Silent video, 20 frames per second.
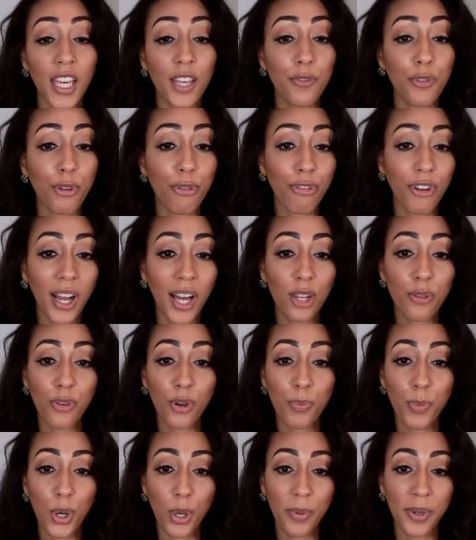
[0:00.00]
If you filed for
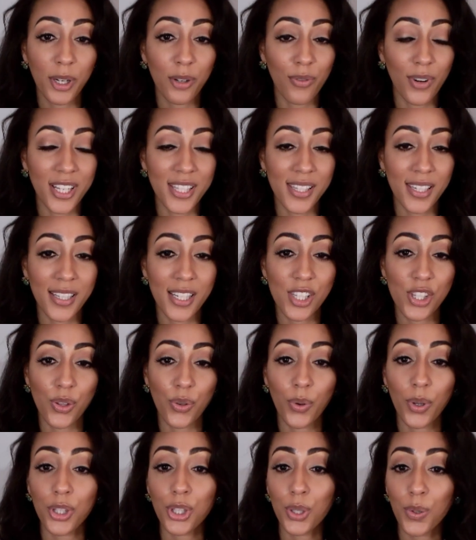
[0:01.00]
permanent residence
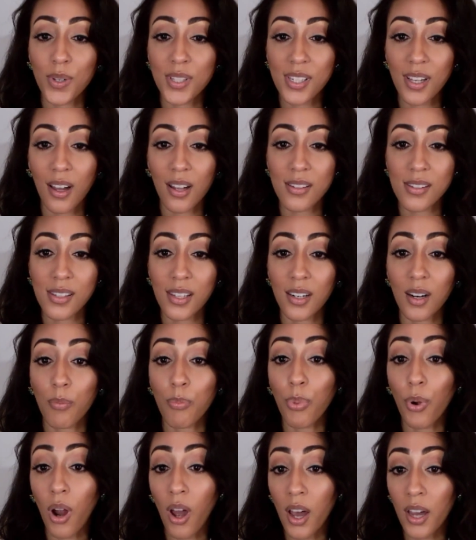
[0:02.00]
through a U.S. consulate
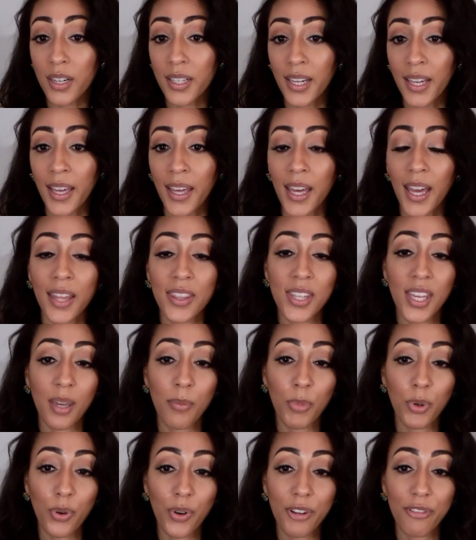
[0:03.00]
abroad and the
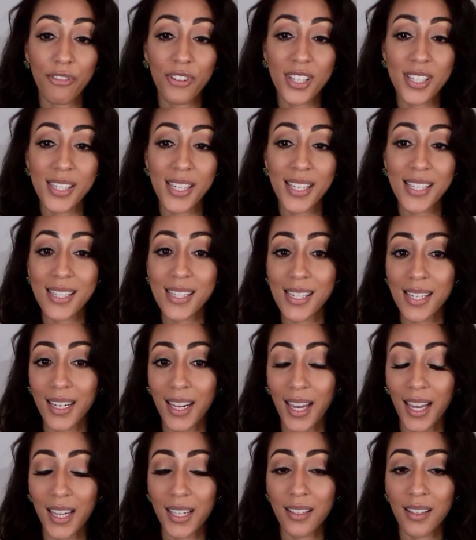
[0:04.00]
immigrant visa is
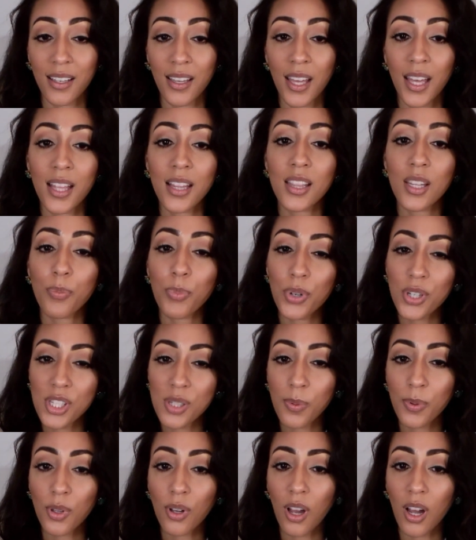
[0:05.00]
denied, the
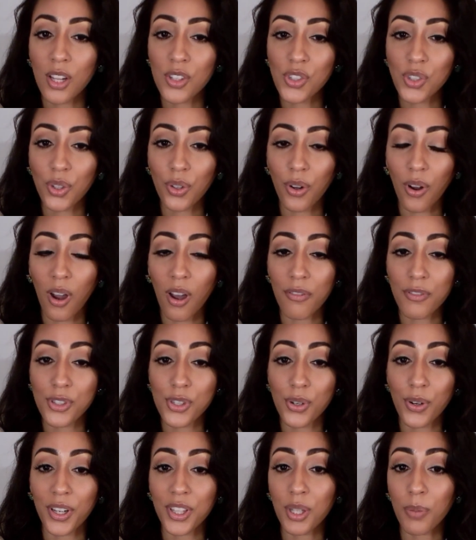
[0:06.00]
principal consular
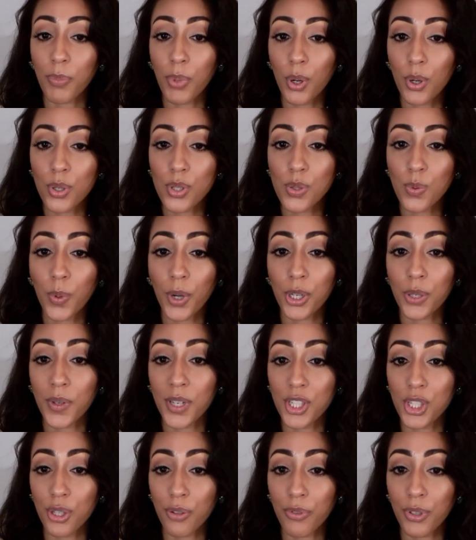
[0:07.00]
officer at the post where you
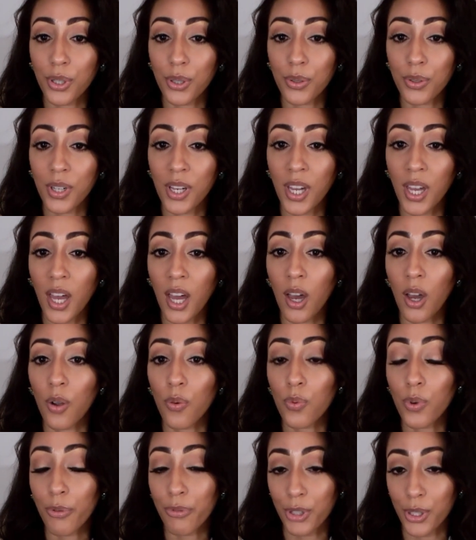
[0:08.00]
interviewed
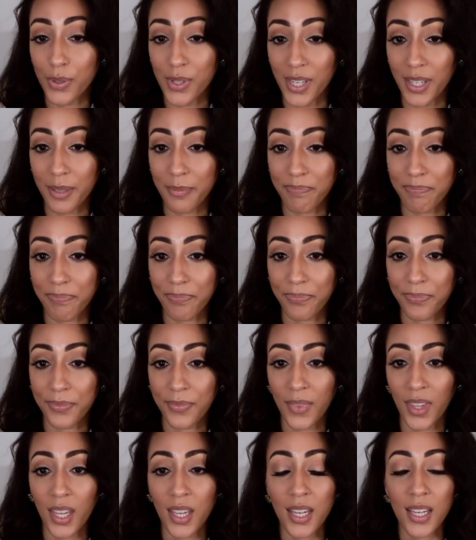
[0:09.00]
reviews it.
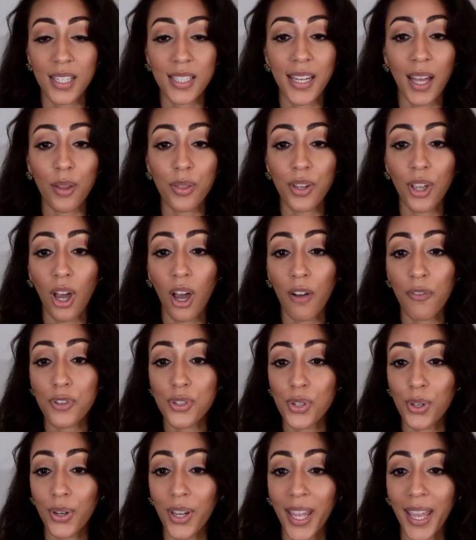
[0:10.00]
Now, the
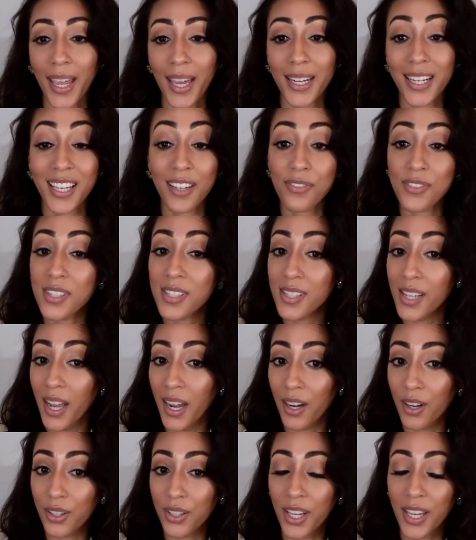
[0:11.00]
officer can, if
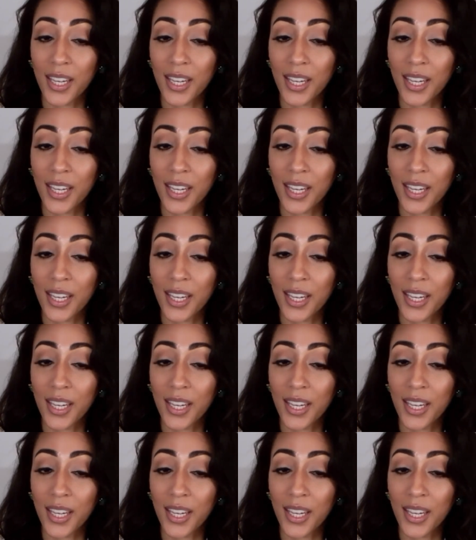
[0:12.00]
desired,